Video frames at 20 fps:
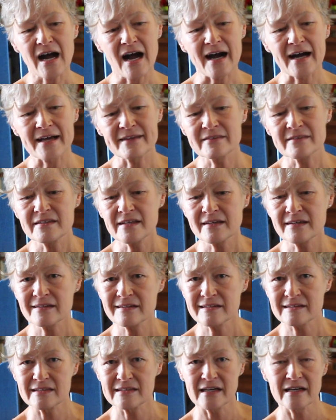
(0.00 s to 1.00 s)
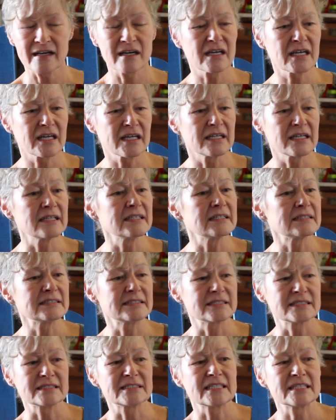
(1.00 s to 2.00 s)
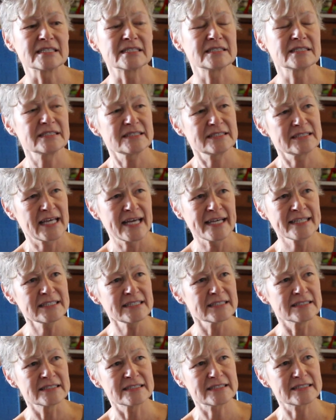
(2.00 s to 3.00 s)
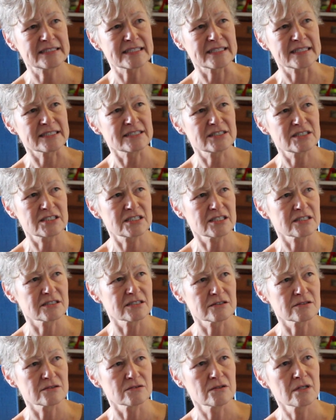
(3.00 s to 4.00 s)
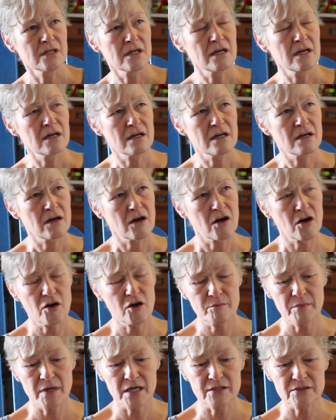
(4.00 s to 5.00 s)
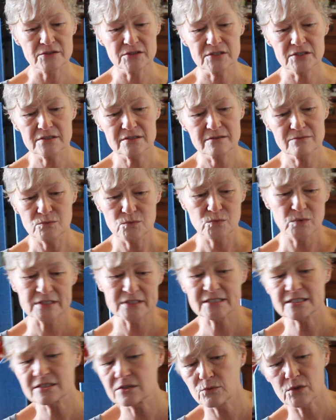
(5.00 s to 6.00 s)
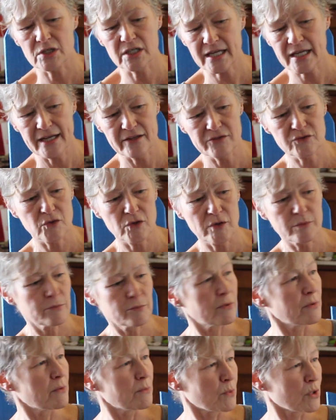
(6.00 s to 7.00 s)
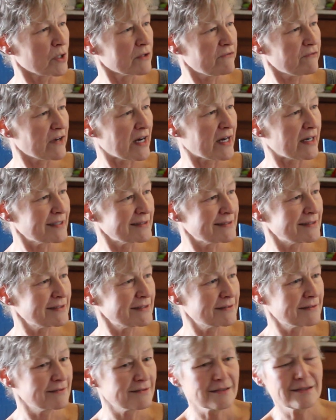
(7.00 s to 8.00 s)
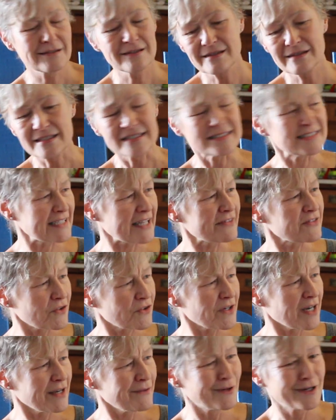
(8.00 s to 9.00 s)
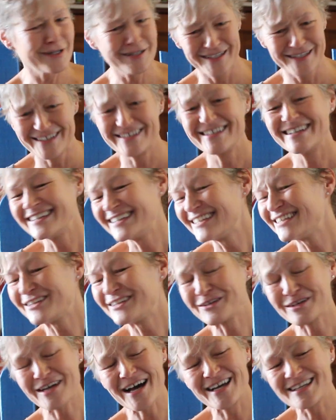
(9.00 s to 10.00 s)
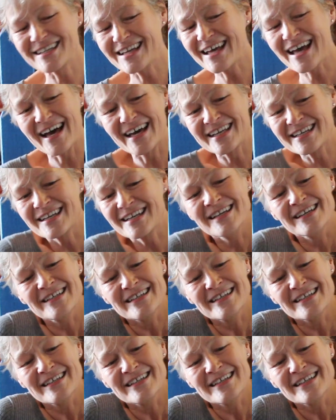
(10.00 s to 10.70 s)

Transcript: I think there is this tendency to almost, what's the word, anthropomorphize? Right. Is that the right word? Yeah. And,